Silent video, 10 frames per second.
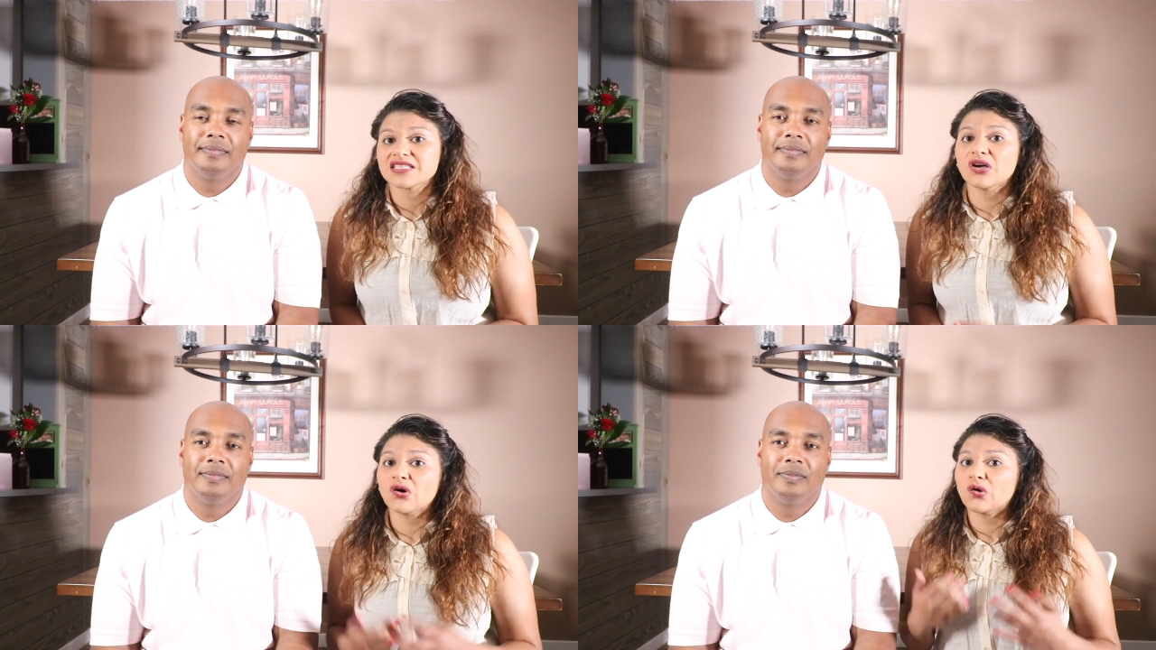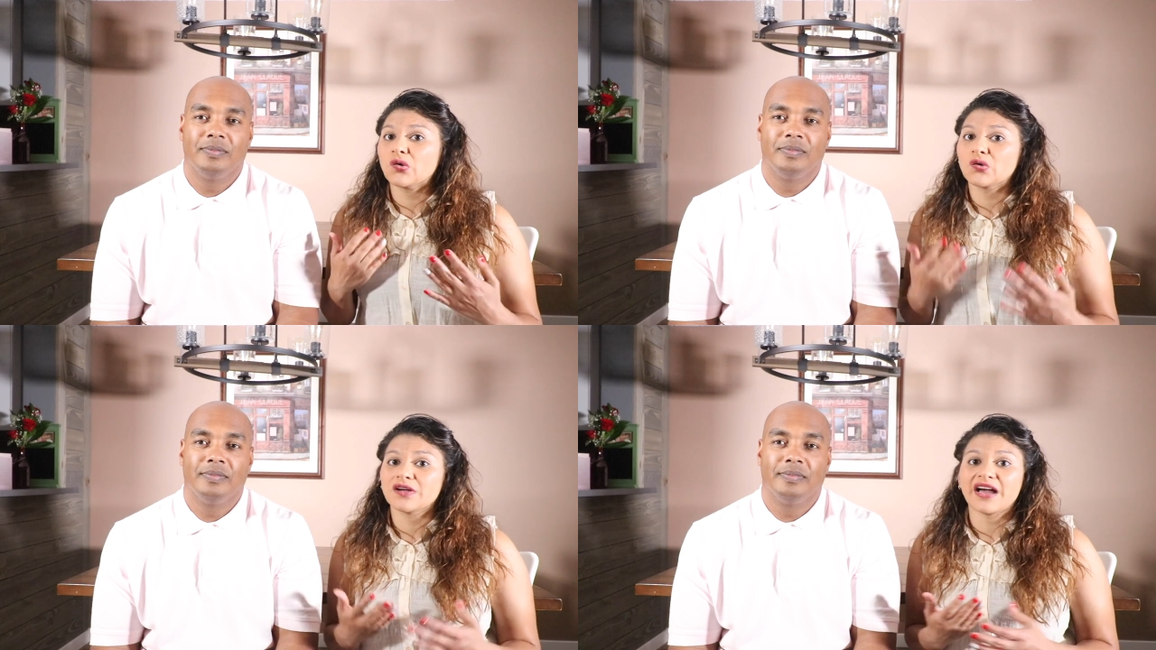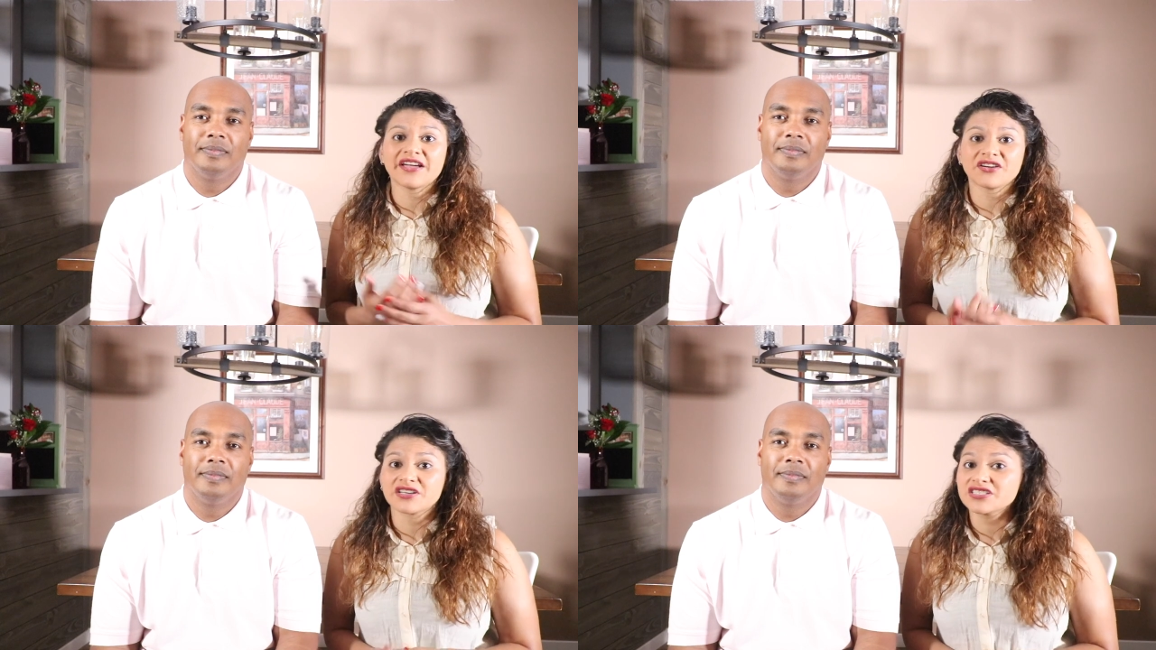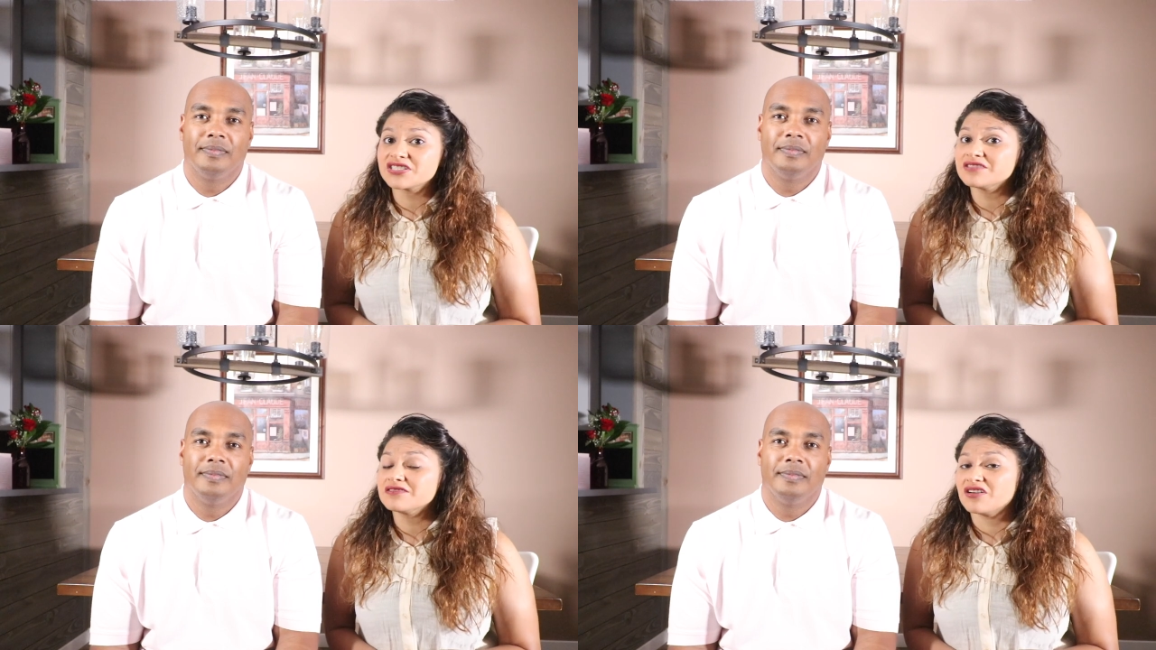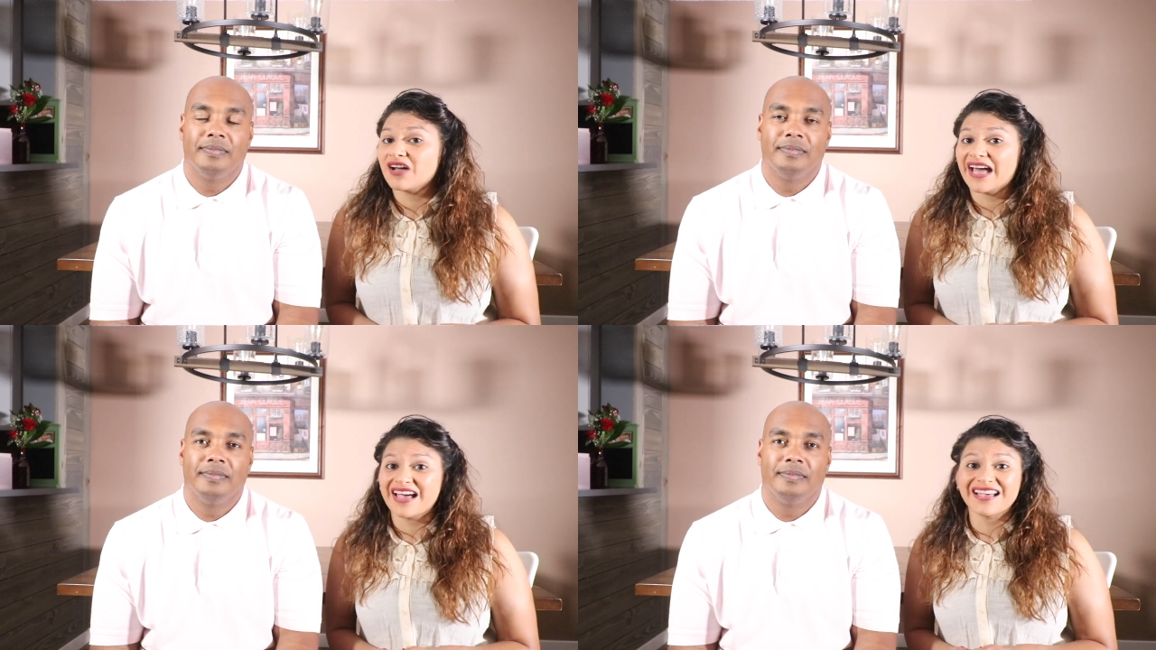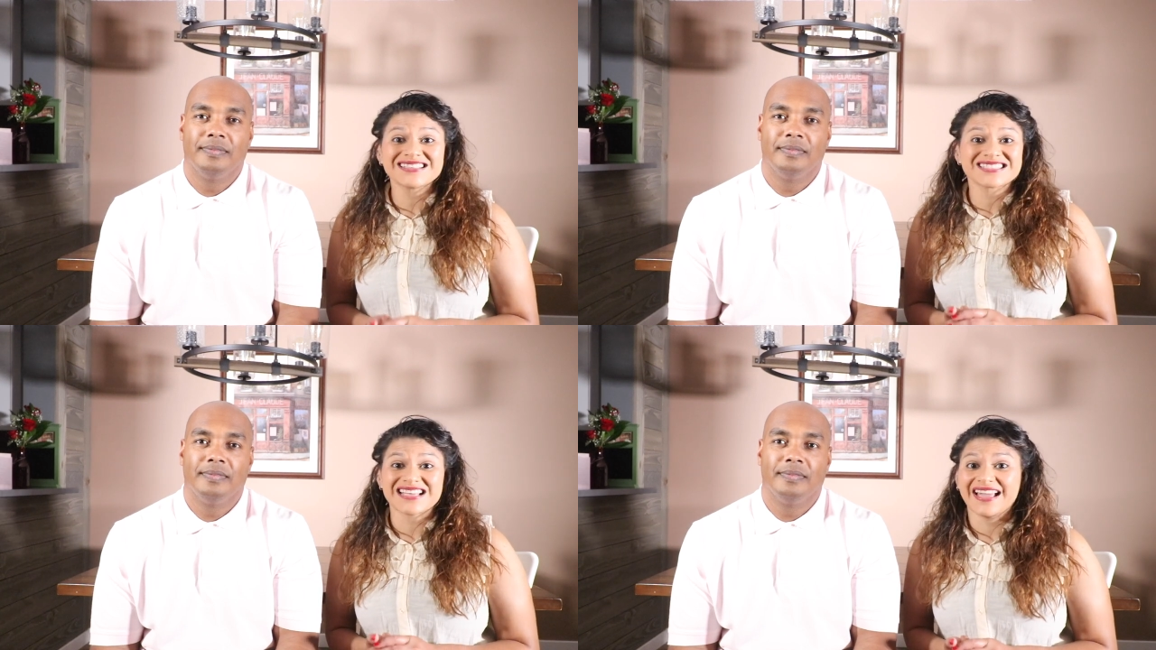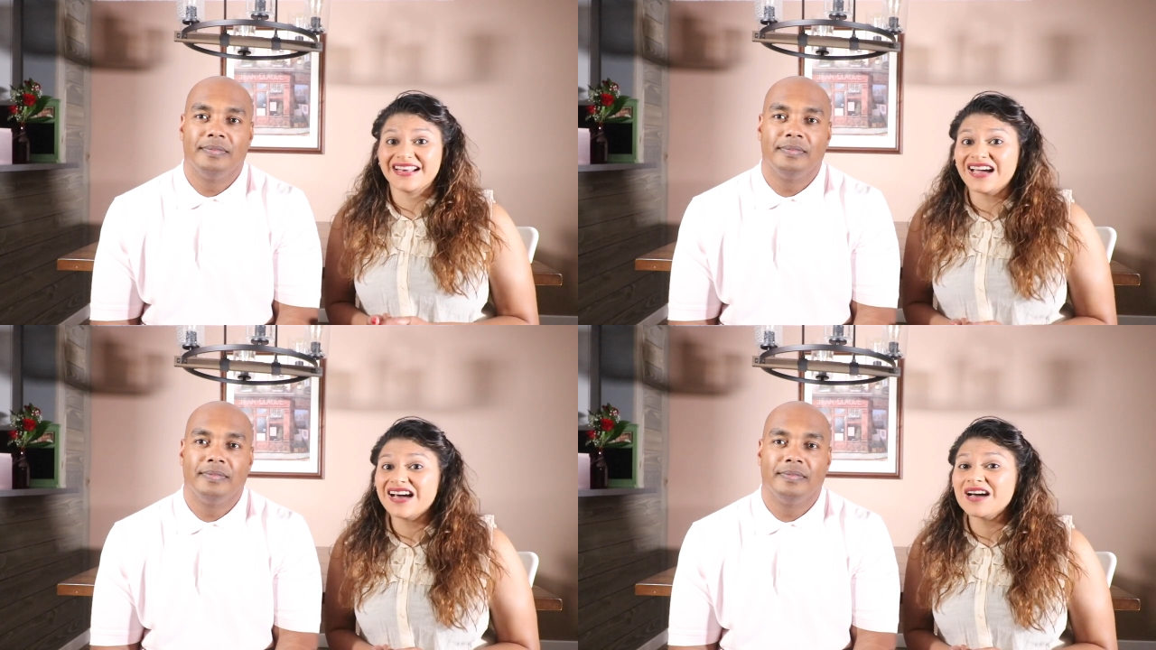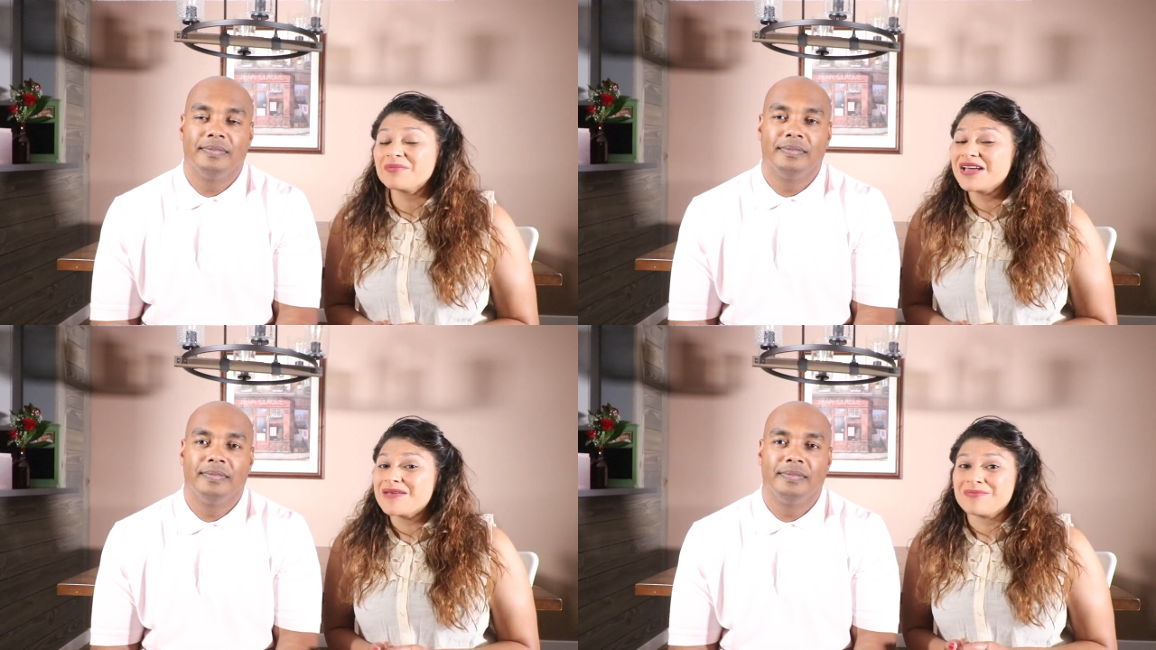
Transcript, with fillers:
Speaker 1: So I urge you, go ahead, sign up,